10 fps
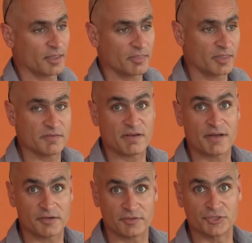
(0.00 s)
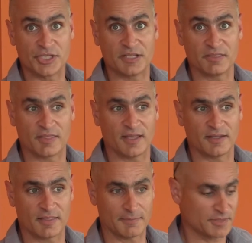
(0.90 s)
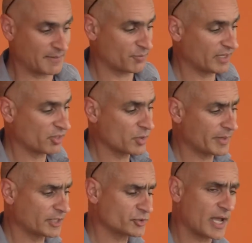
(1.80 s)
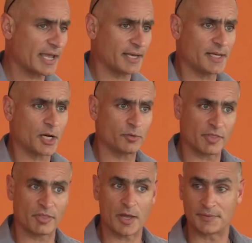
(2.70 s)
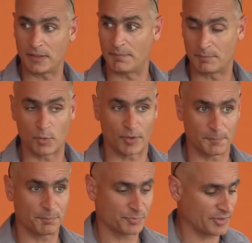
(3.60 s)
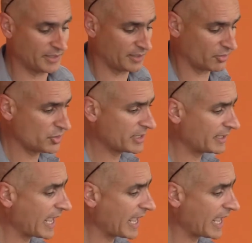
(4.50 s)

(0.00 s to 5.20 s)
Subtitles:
6,500 genes at the same time, right? So you want to try and narrow this down a little bit more, right? And so you can